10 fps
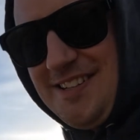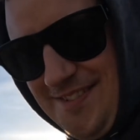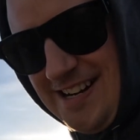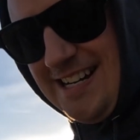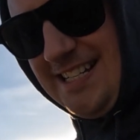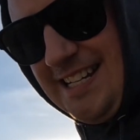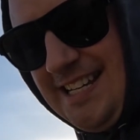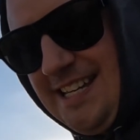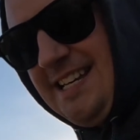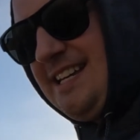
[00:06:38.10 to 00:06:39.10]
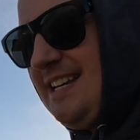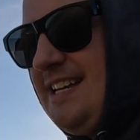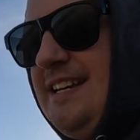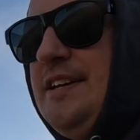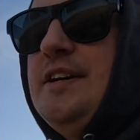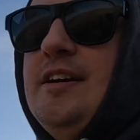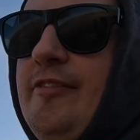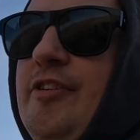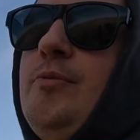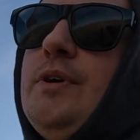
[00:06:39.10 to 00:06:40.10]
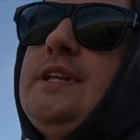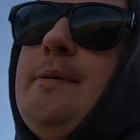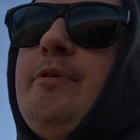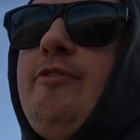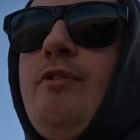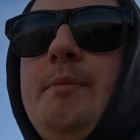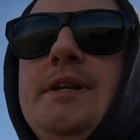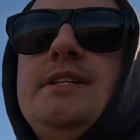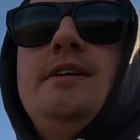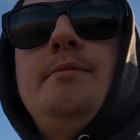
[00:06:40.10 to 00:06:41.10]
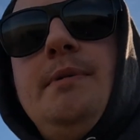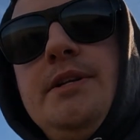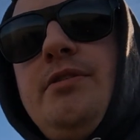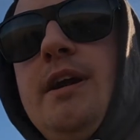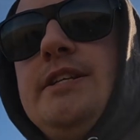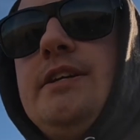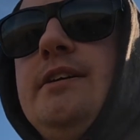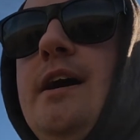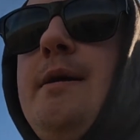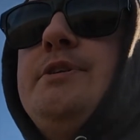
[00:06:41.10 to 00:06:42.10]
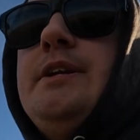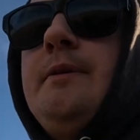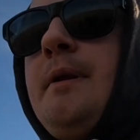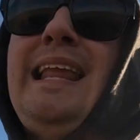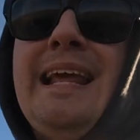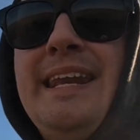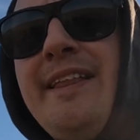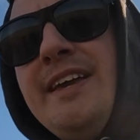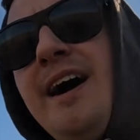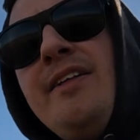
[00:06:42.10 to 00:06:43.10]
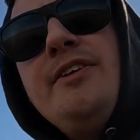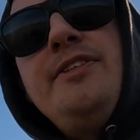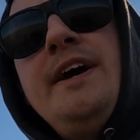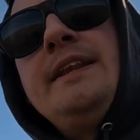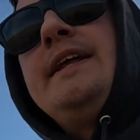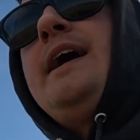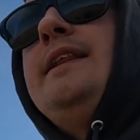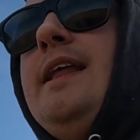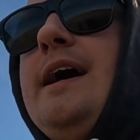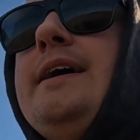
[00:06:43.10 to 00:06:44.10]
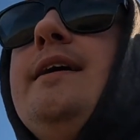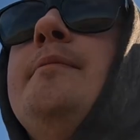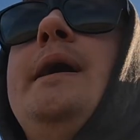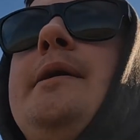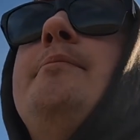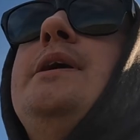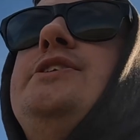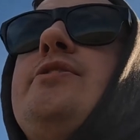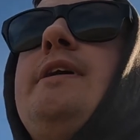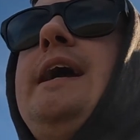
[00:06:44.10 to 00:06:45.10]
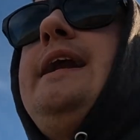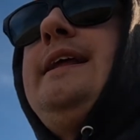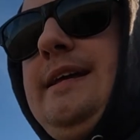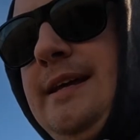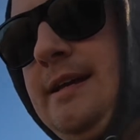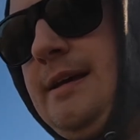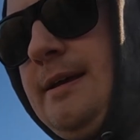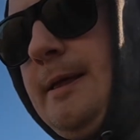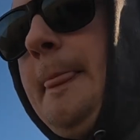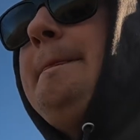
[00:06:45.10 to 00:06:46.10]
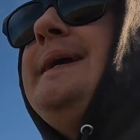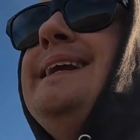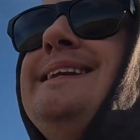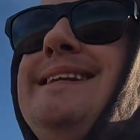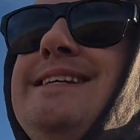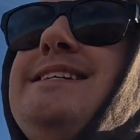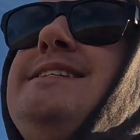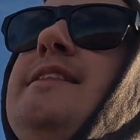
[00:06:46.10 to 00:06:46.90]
of us, if you want that performance, mud terrain's a good option. Now, the other thing that I like about a mud terrain, in addition to